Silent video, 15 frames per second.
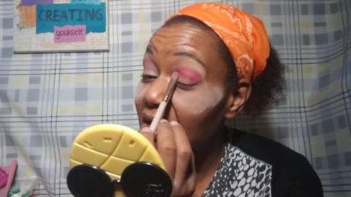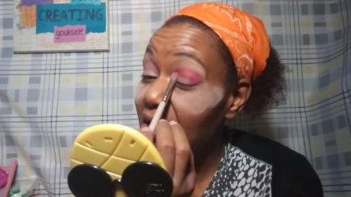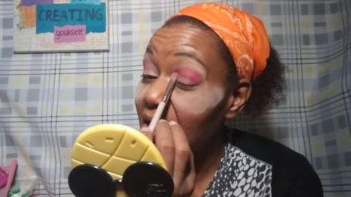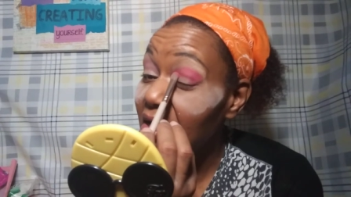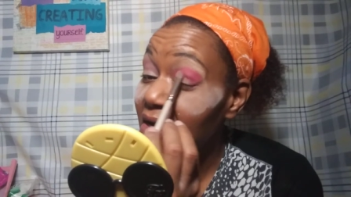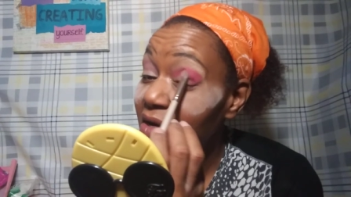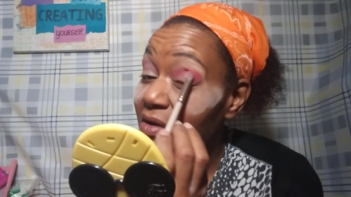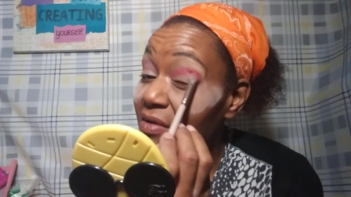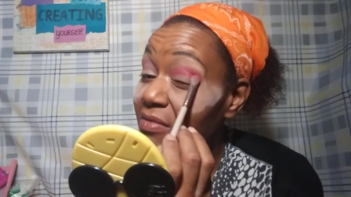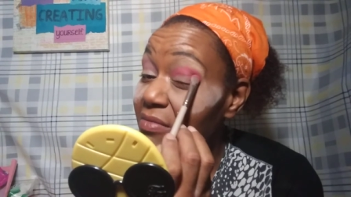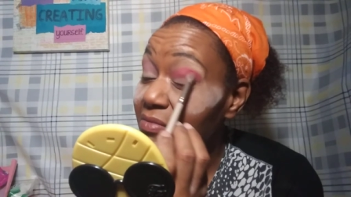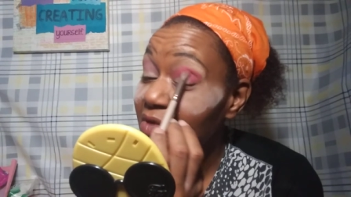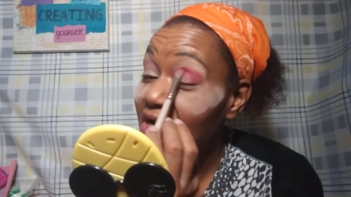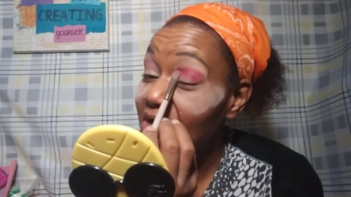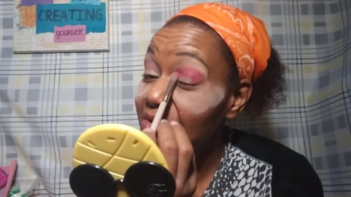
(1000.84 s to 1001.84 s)
Um,
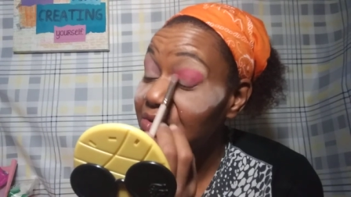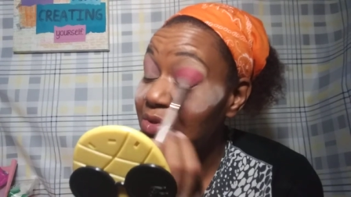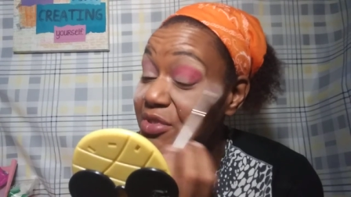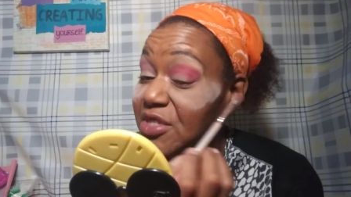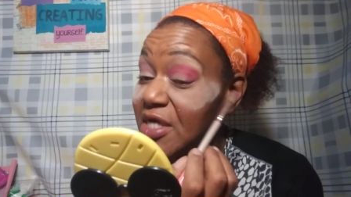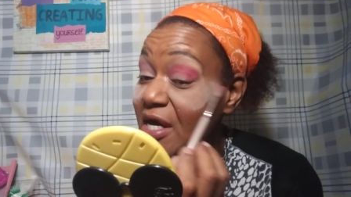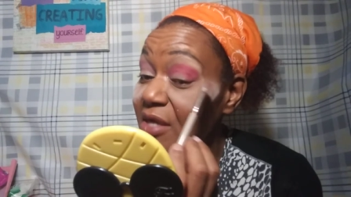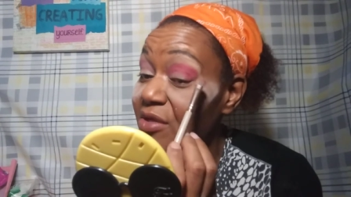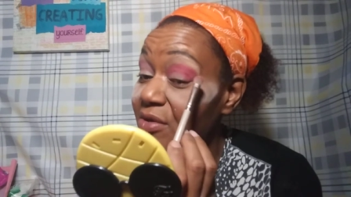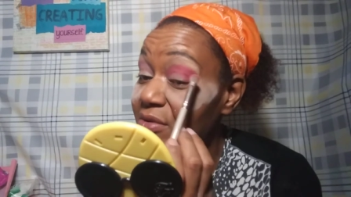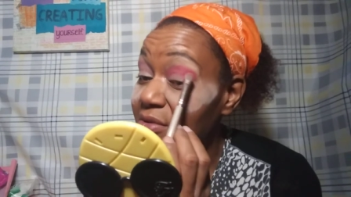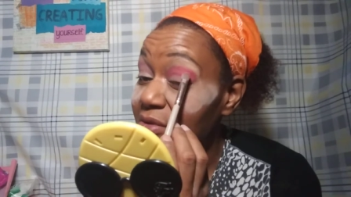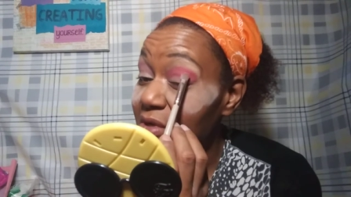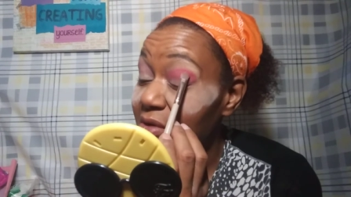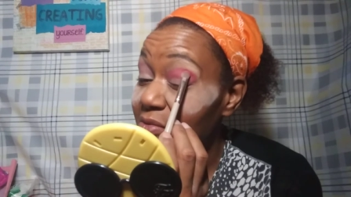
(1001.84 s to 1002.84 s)
we go through it together
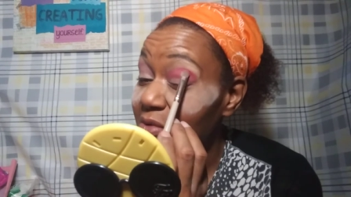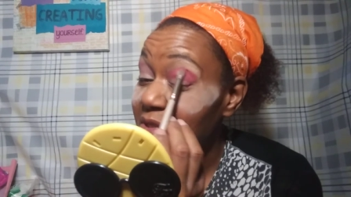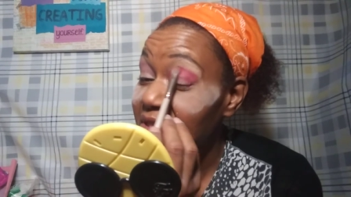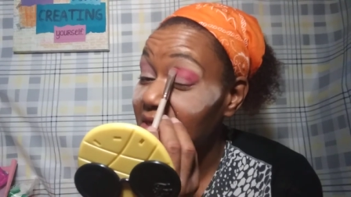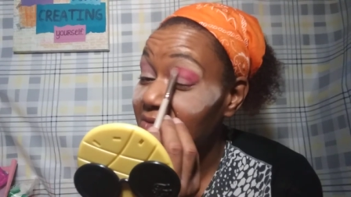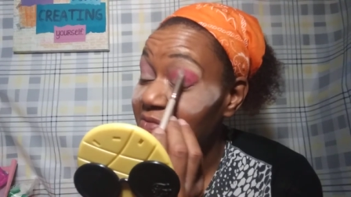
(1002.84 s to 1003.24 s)
with the